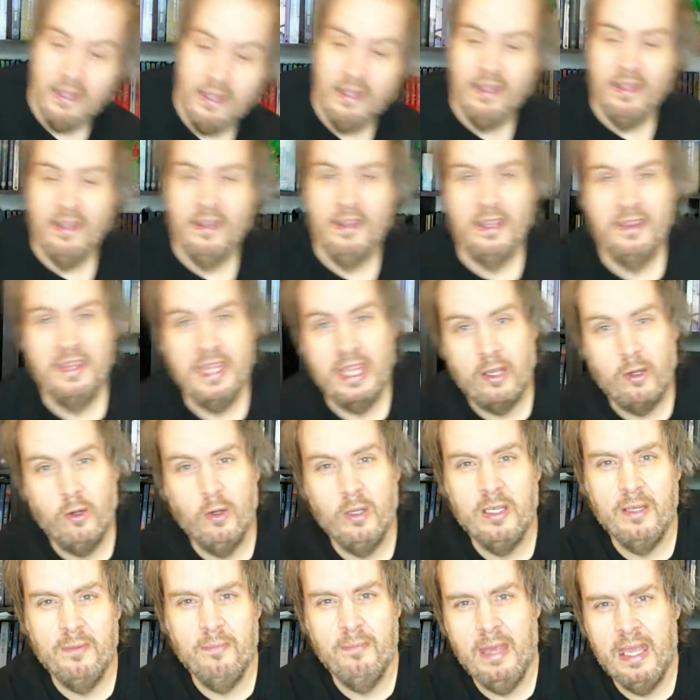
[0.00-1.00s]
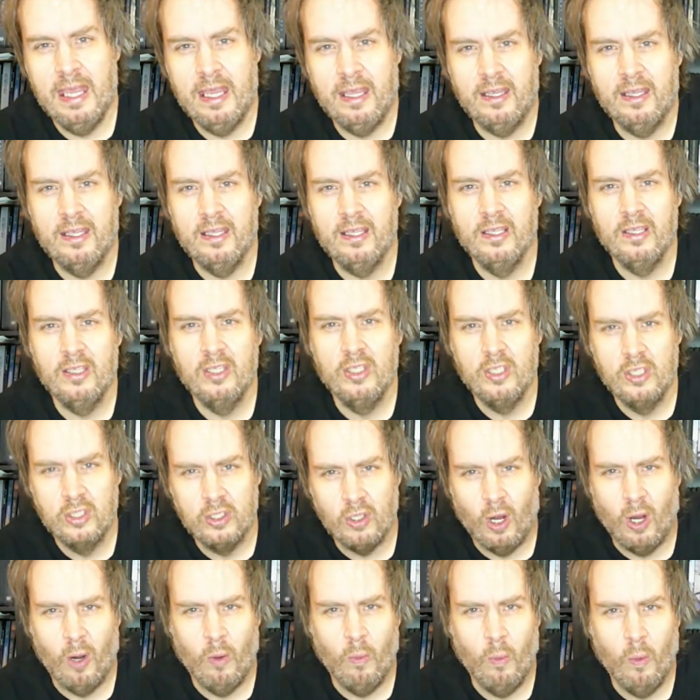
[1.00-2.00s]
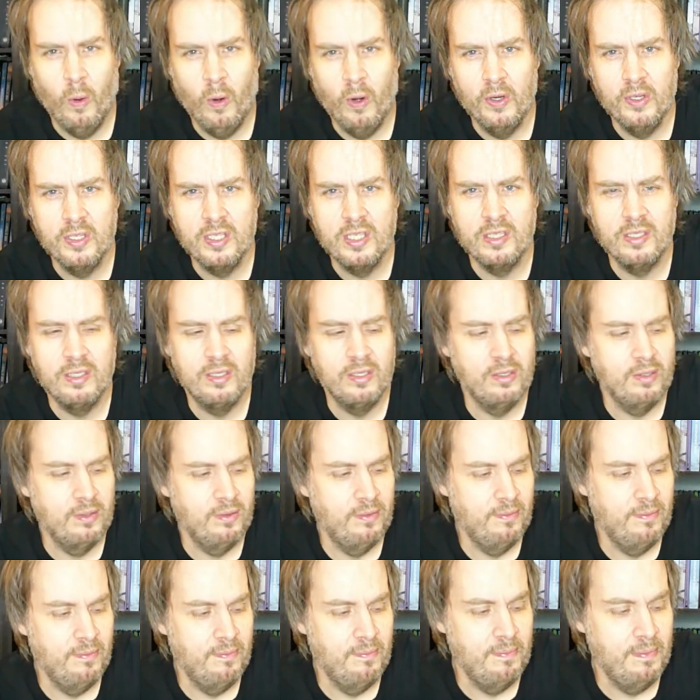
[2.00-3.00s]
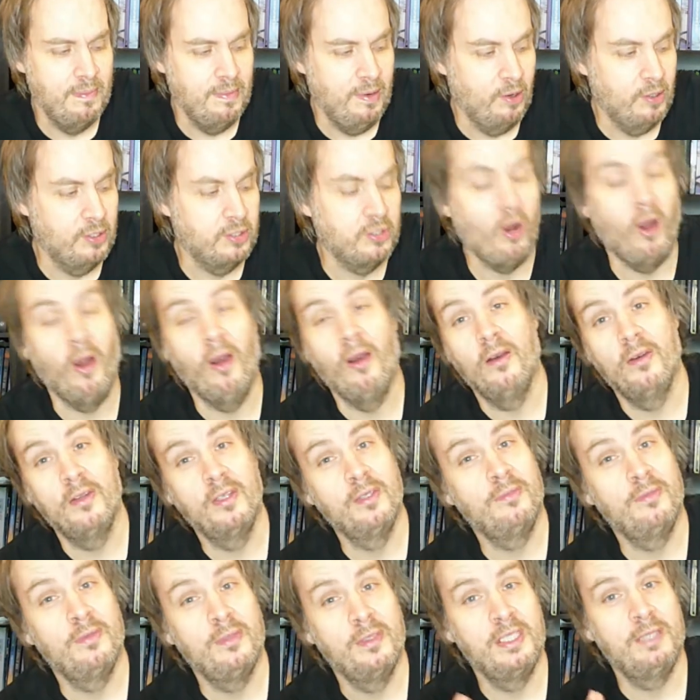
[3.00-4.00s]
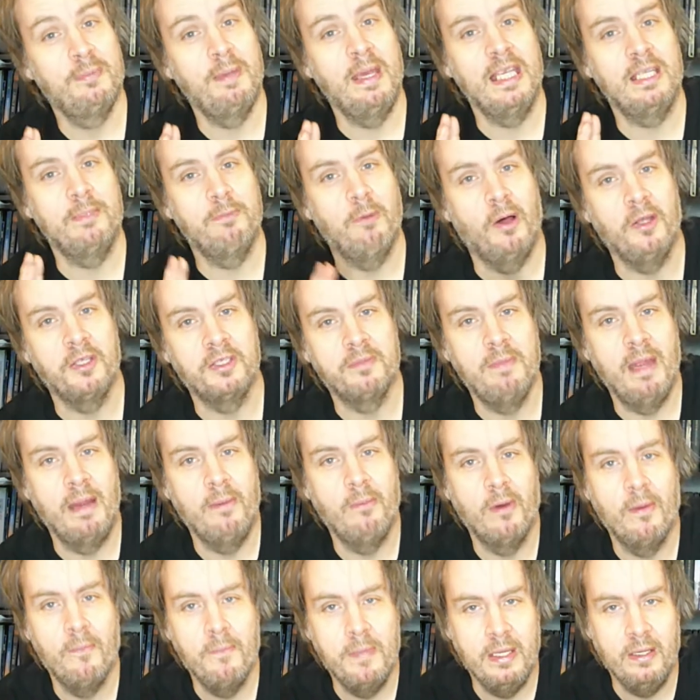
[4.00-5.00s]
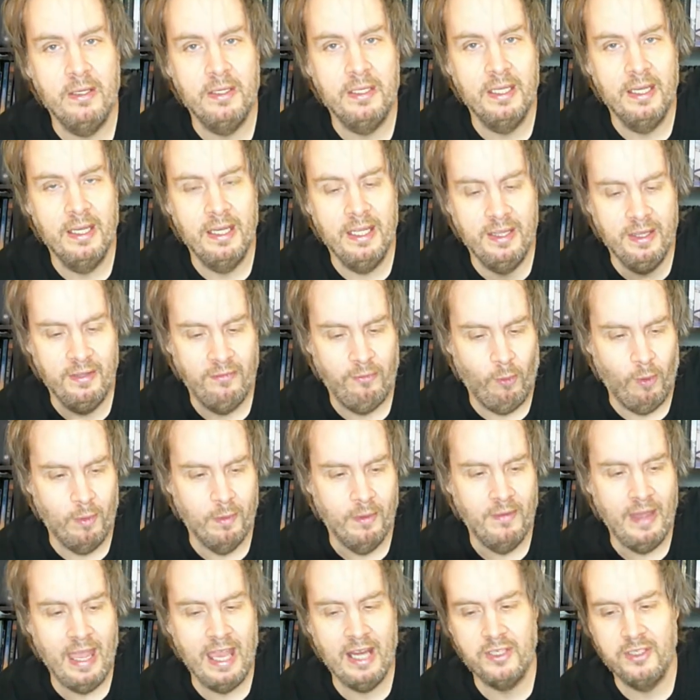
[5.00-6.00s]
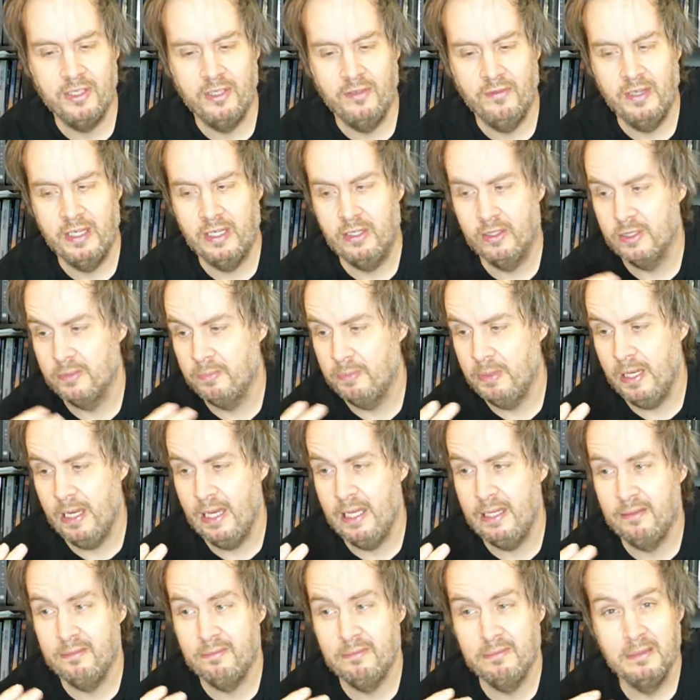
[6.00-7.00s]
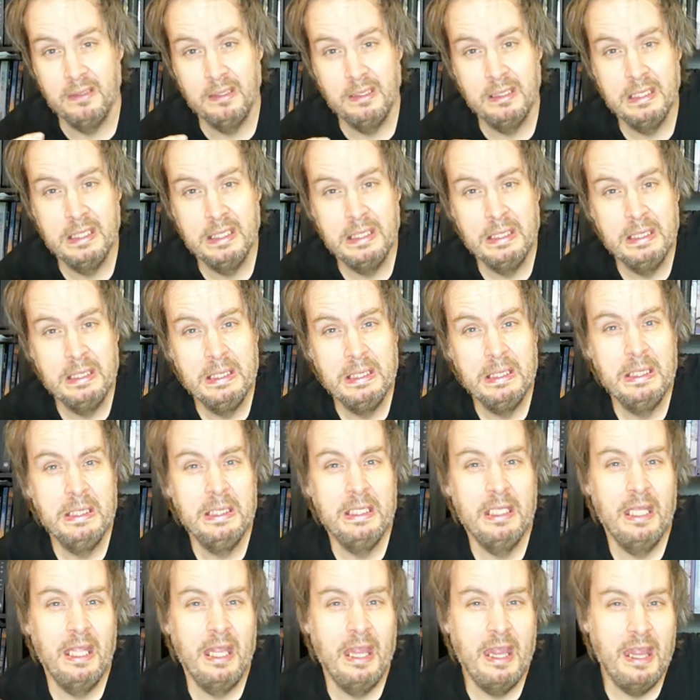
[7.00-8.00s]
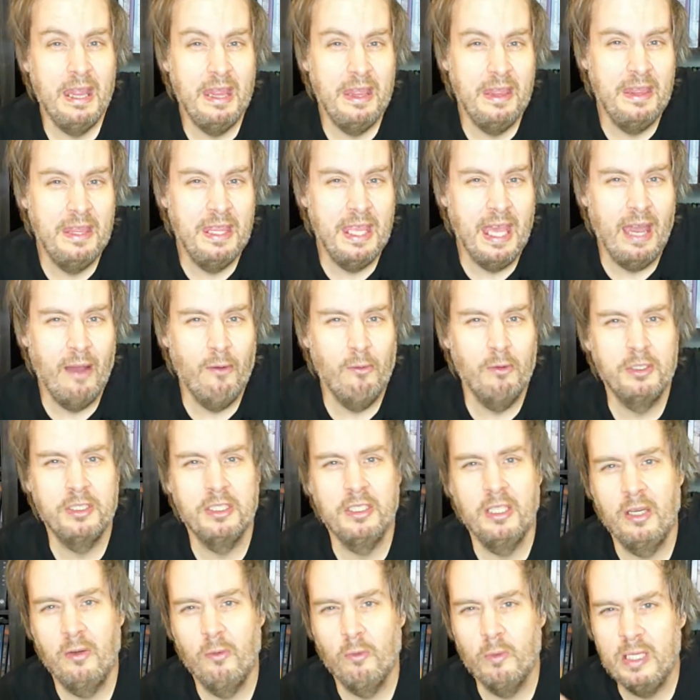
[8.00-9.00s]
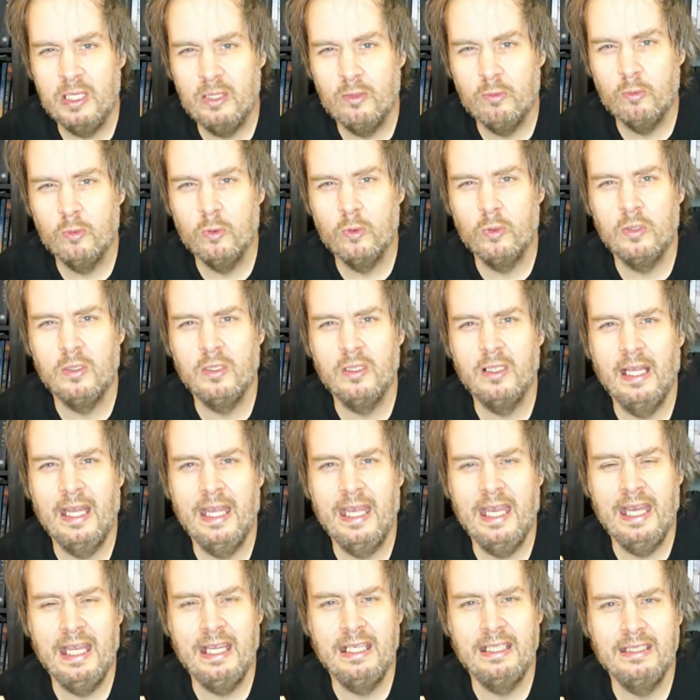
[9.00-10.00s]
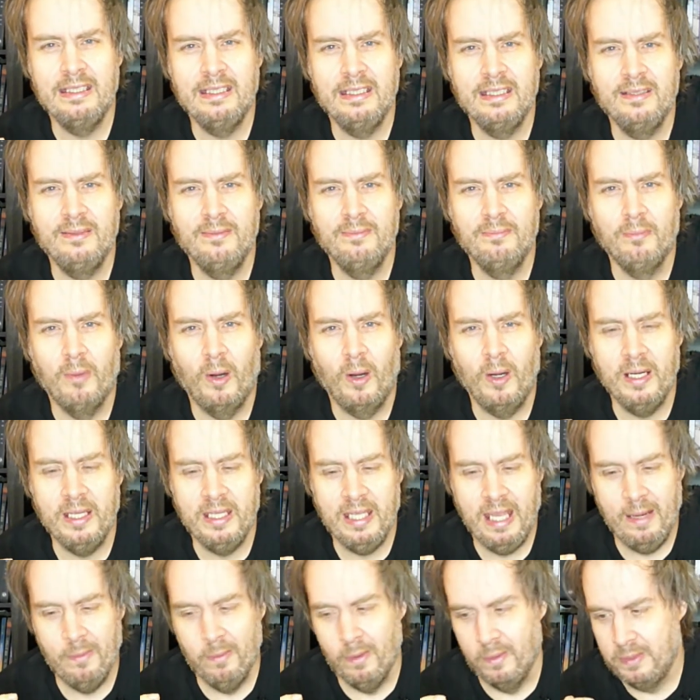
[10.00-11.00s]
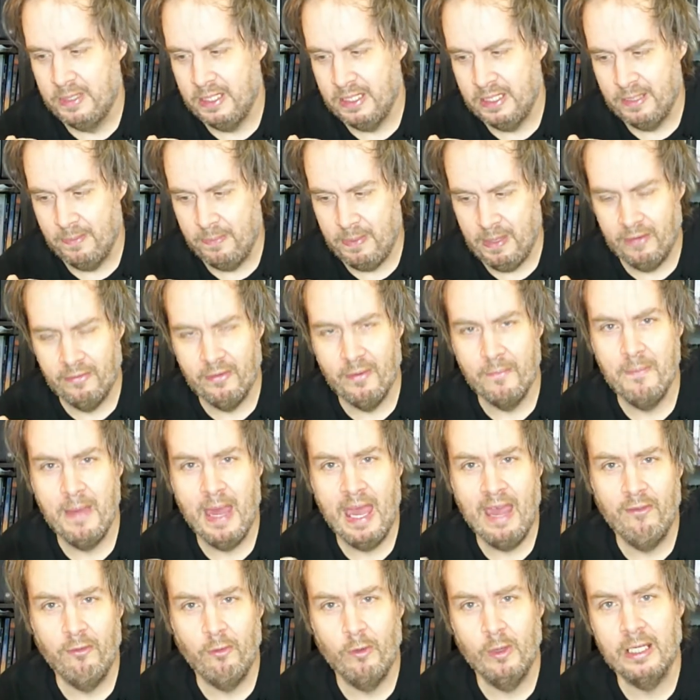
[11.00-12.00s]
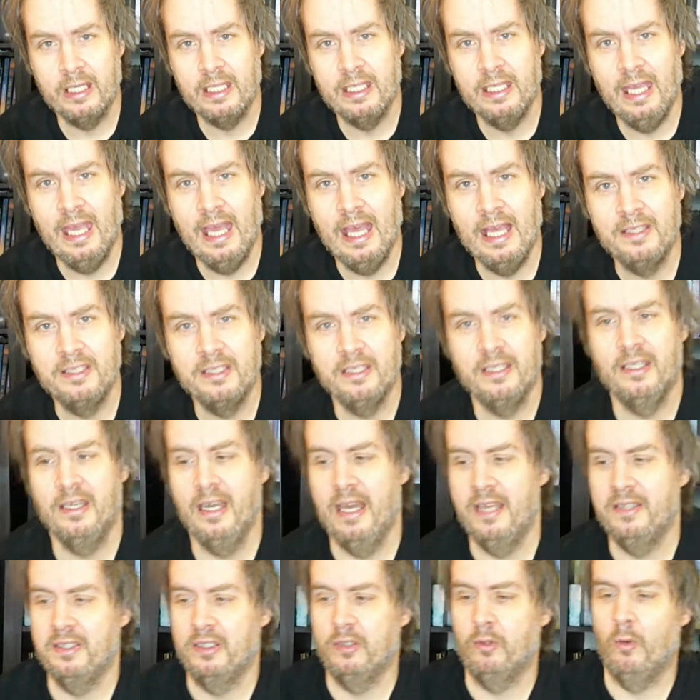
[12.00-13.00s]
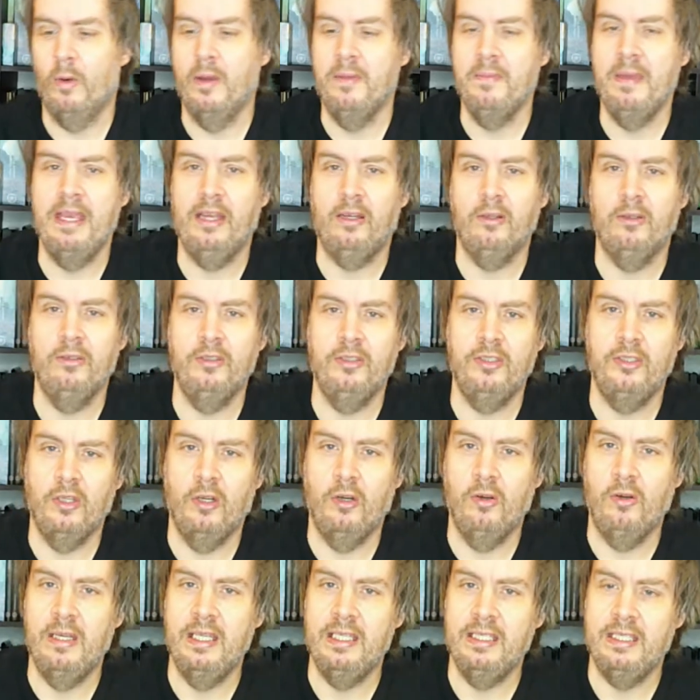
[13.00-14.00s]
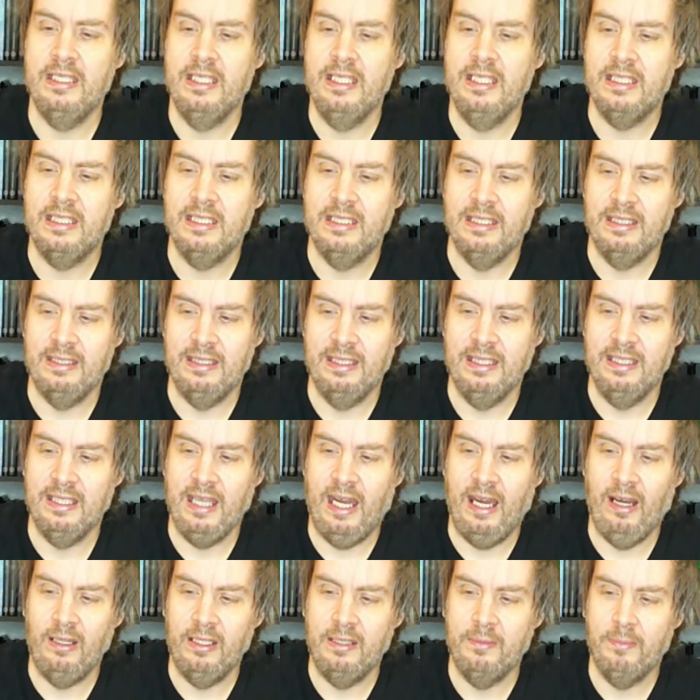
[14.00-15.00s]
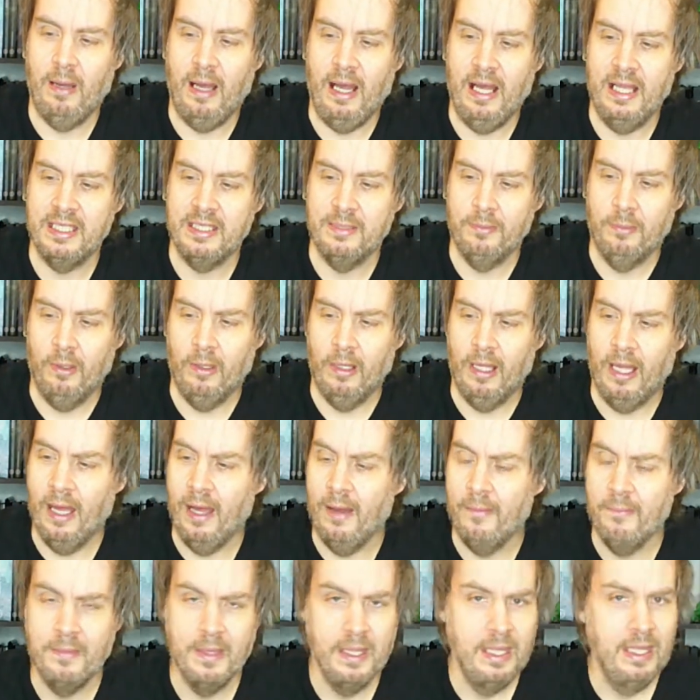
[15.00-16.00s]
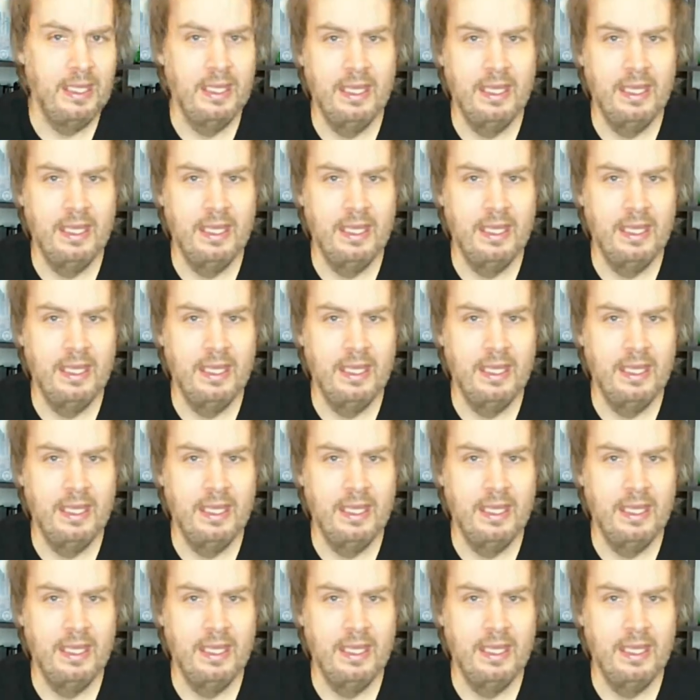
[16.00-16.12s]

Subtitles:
they couldn't make Star Wars or Spaceballs memorabilia in the form of action figures, but that was an unwritten rule, and Marty Abrams is a bit of a maverick as a toy maker, so it's entirely possible.